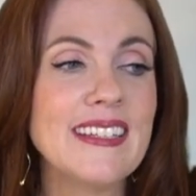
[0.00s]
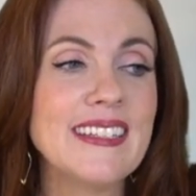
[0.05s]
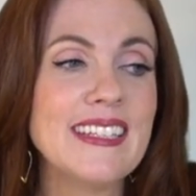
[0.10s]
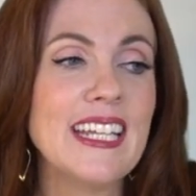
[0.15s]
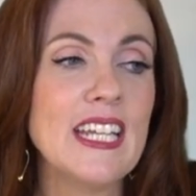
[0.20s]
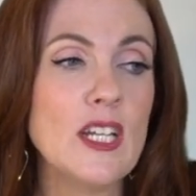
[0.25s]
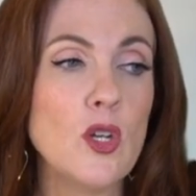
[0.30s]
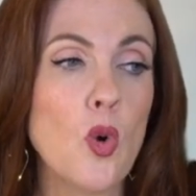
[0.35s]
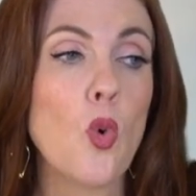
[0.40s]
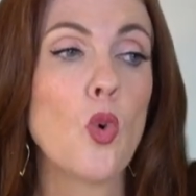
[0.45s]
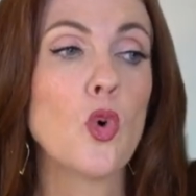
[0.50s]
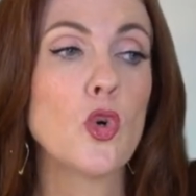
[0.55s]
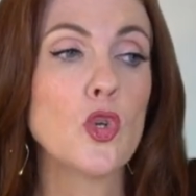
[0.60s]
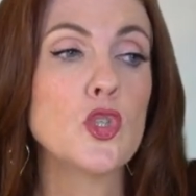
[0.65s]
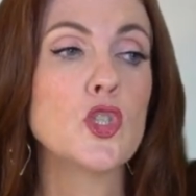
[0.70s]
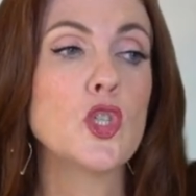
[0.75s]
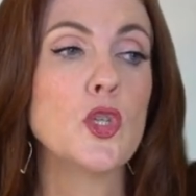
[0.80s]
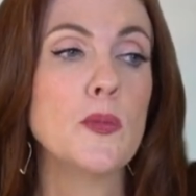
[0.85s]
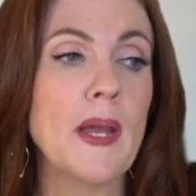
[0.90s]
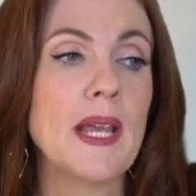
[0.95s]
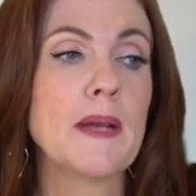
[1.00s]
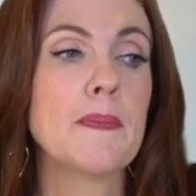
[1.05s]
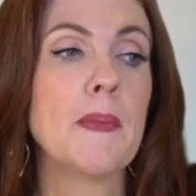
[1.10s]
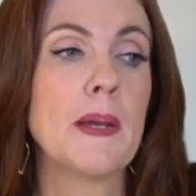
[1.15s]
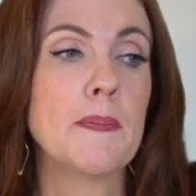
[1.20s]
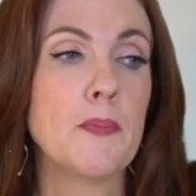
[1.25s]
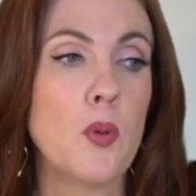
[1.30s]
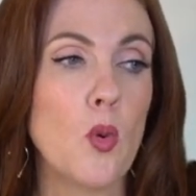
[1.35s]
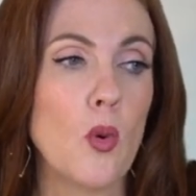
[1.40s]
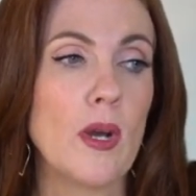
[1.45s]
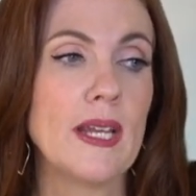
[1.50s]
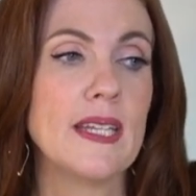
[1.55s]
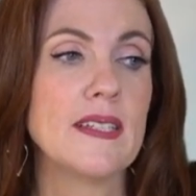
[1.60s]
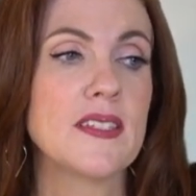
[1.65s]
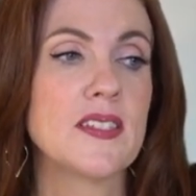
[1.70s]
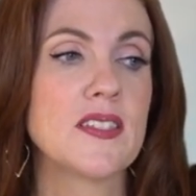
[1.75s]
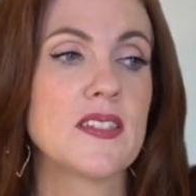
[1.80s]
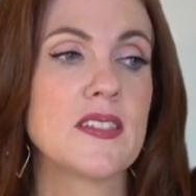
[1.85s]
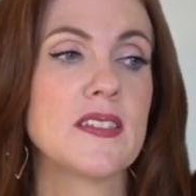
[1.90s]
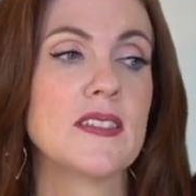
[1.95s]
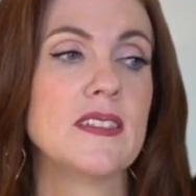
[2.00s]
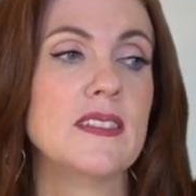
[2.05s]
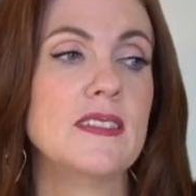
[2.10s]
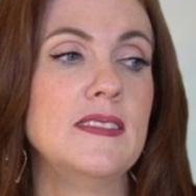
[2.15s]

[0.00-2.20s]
in order to make my points,